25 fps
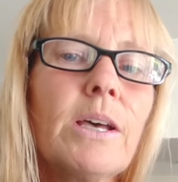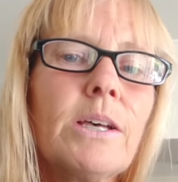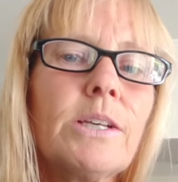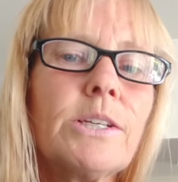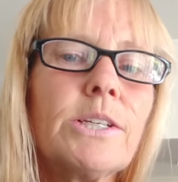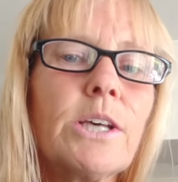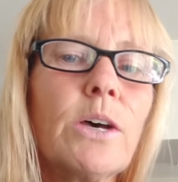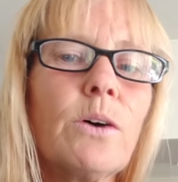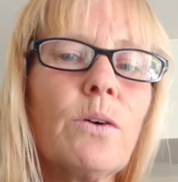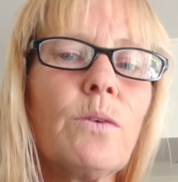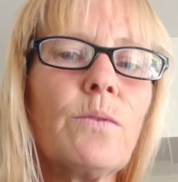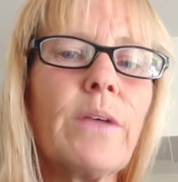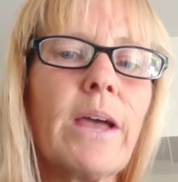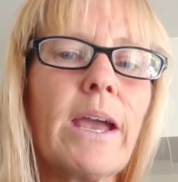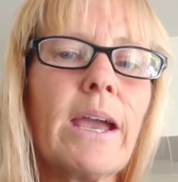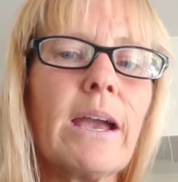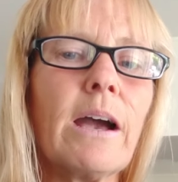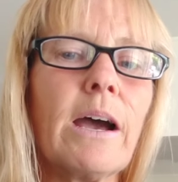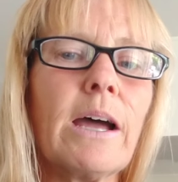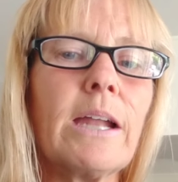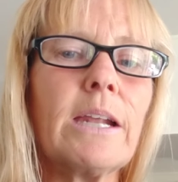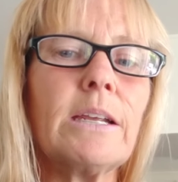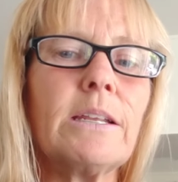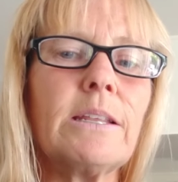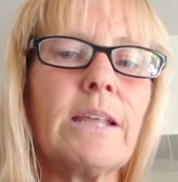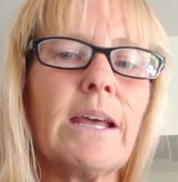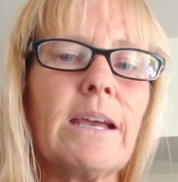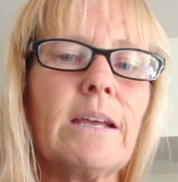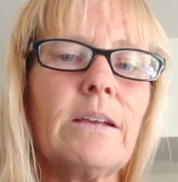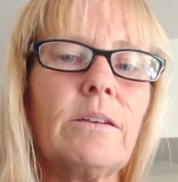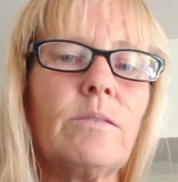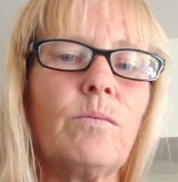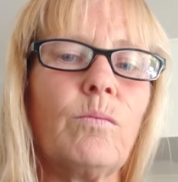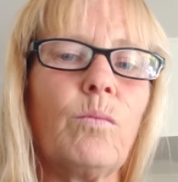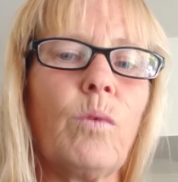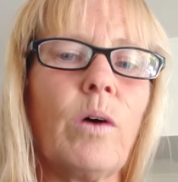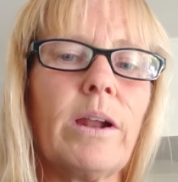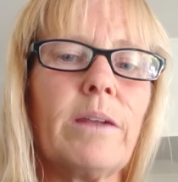so they kind of
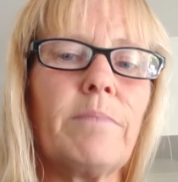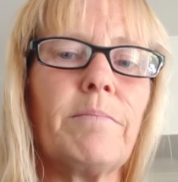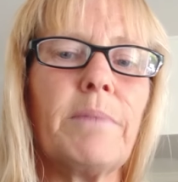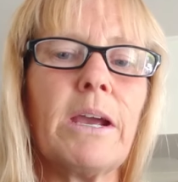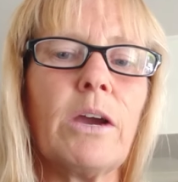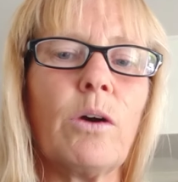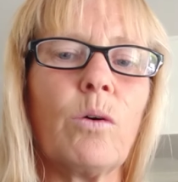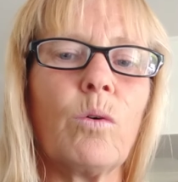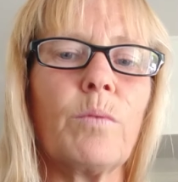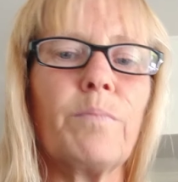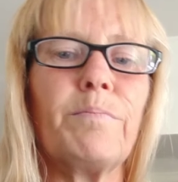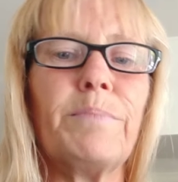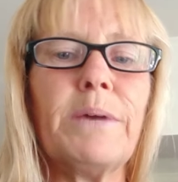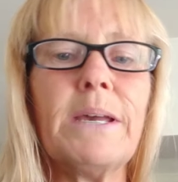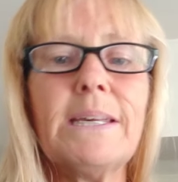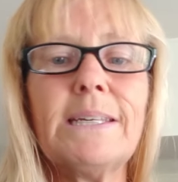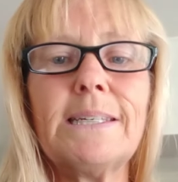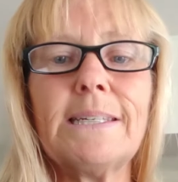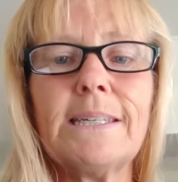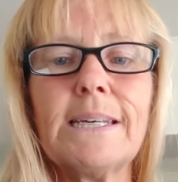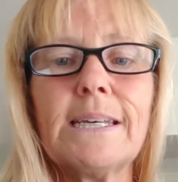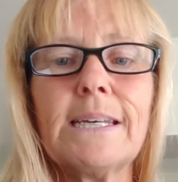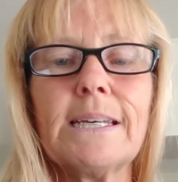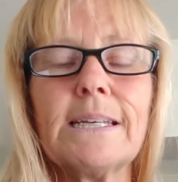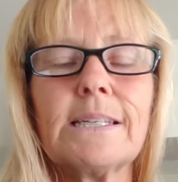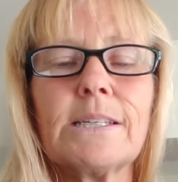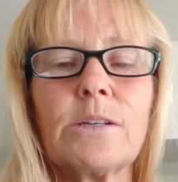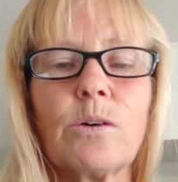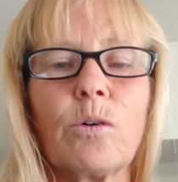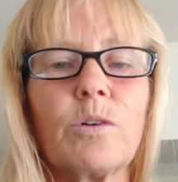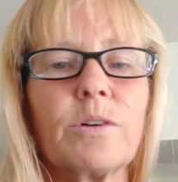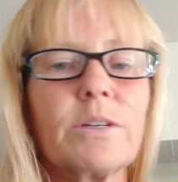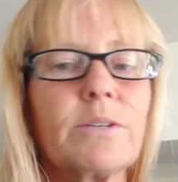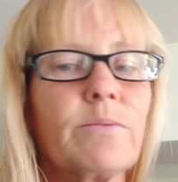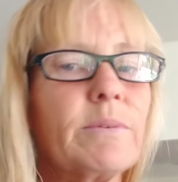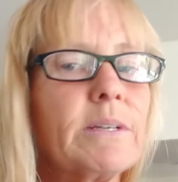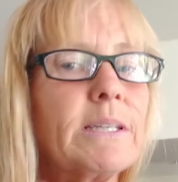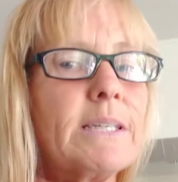they want to make or bee stings
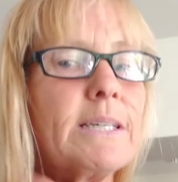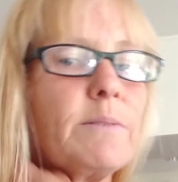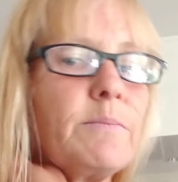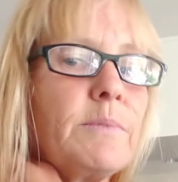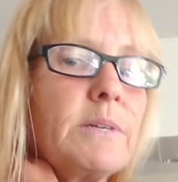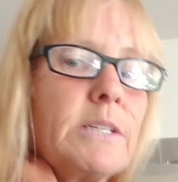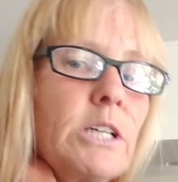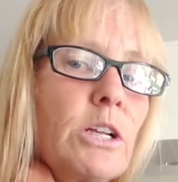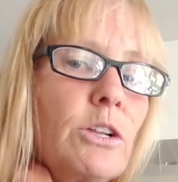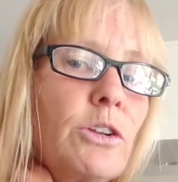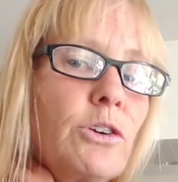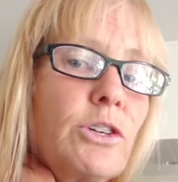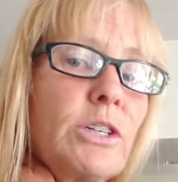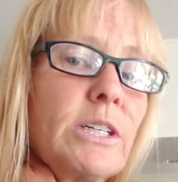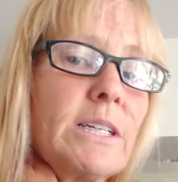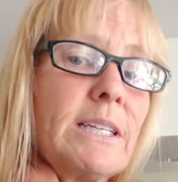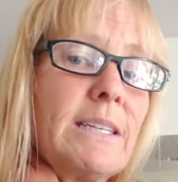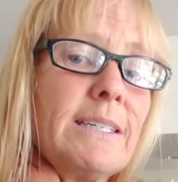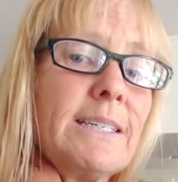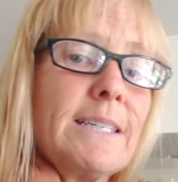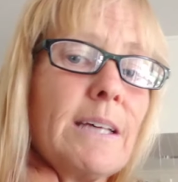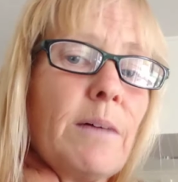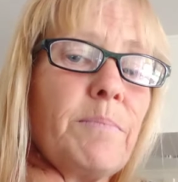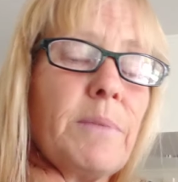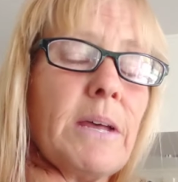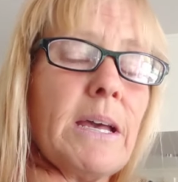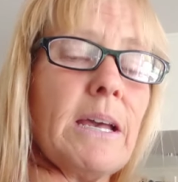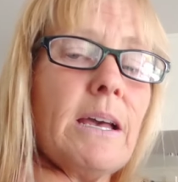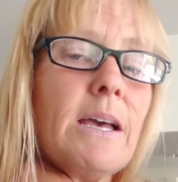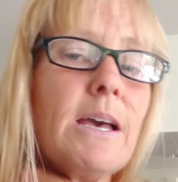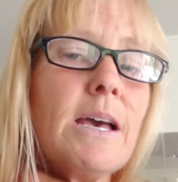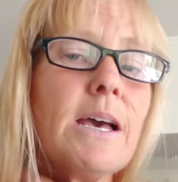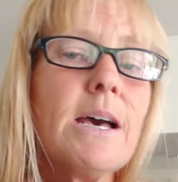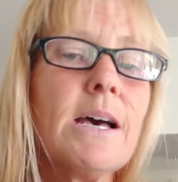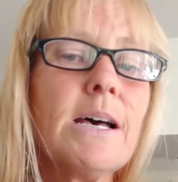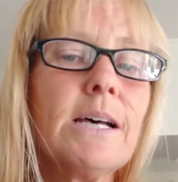or when someone's allergic to something